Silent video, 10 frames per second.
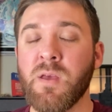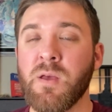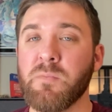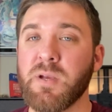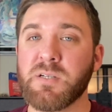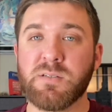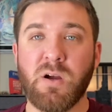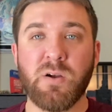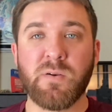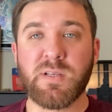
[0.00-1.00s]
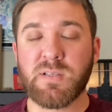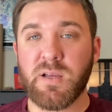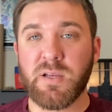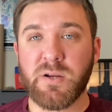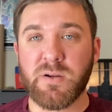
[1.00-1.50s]
make sure his heart rate's
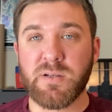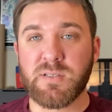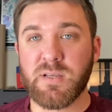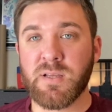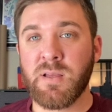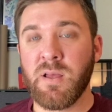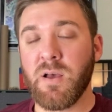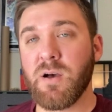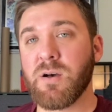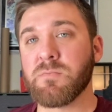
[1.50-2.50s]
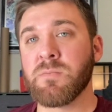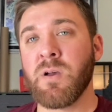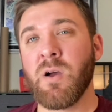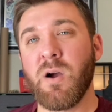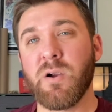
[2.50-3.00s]
not increasing.
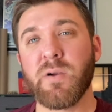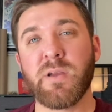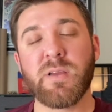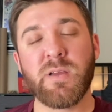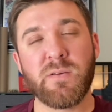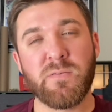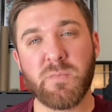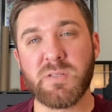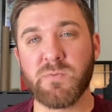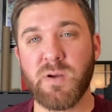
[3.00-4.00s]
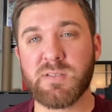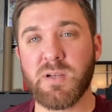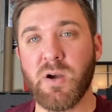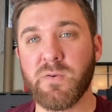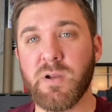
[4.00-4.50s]
Heart rate, from his resting
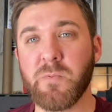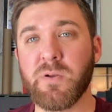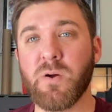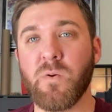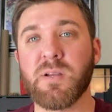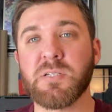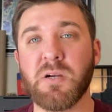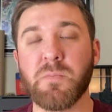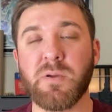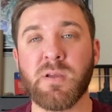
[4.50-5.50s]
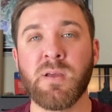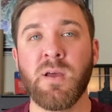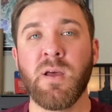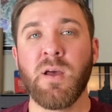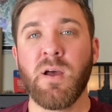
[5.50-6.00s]
heart rate, we don't want it jumping
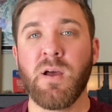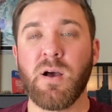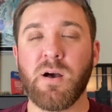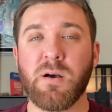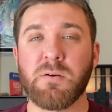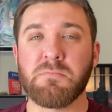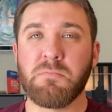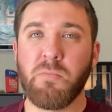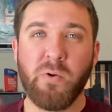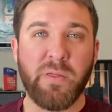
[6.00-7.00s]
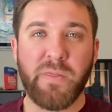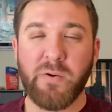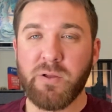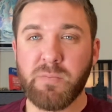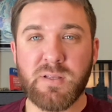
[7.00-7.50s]
more than
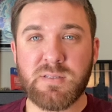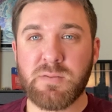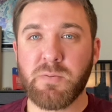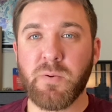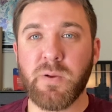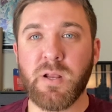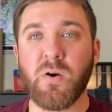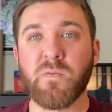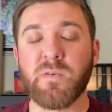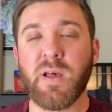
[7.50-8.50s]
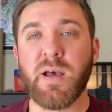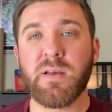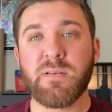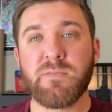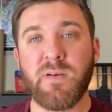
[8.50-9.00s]
30 beats per minute over
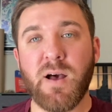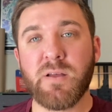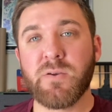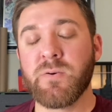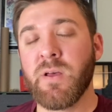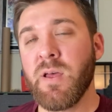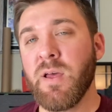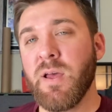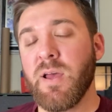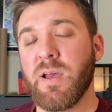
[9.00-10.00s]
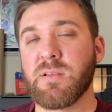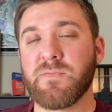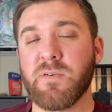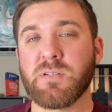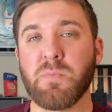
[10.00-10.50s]
that value. And then
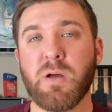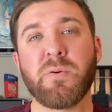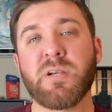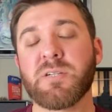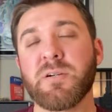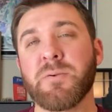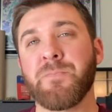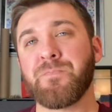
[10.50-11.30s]
for his blood pressure,